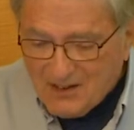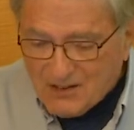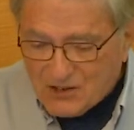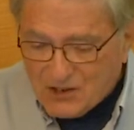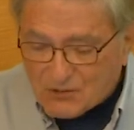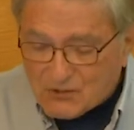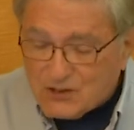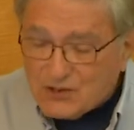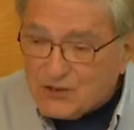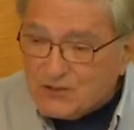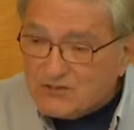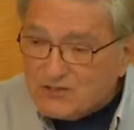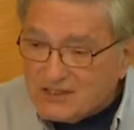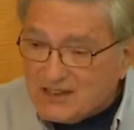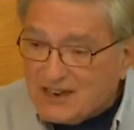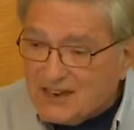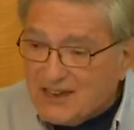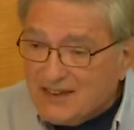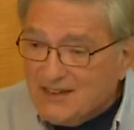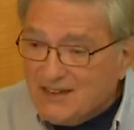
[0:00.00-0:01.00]
So
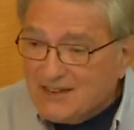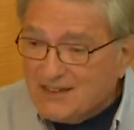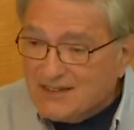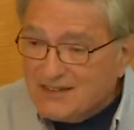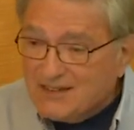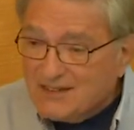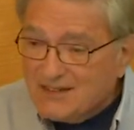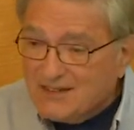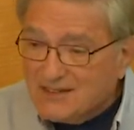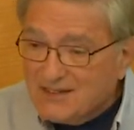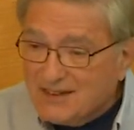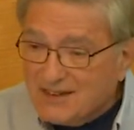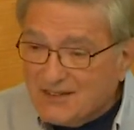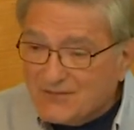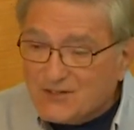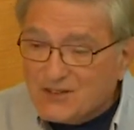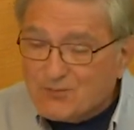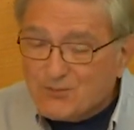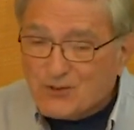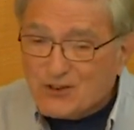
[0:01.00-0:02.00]
Tuesday,
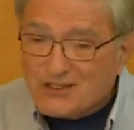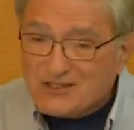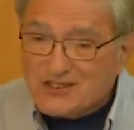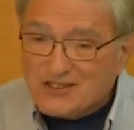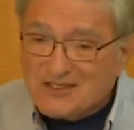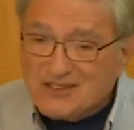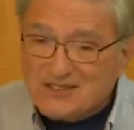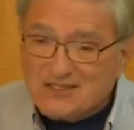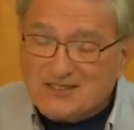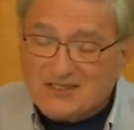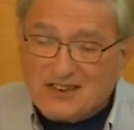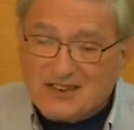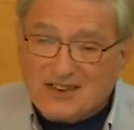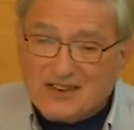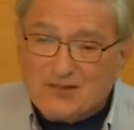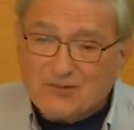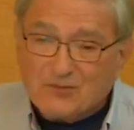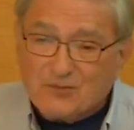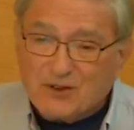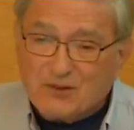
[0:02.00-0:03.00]
after President's
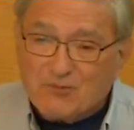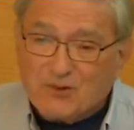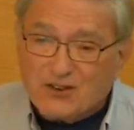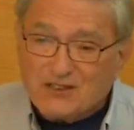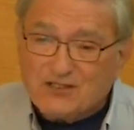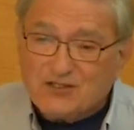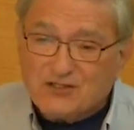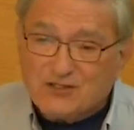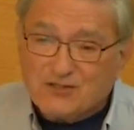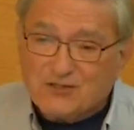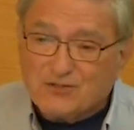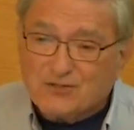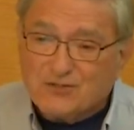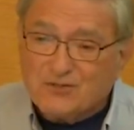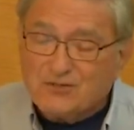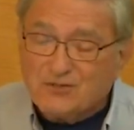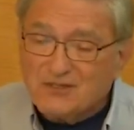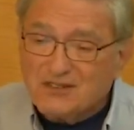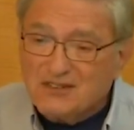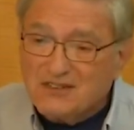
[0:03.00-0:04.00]
Day, we went
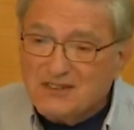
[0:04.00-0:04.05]
to.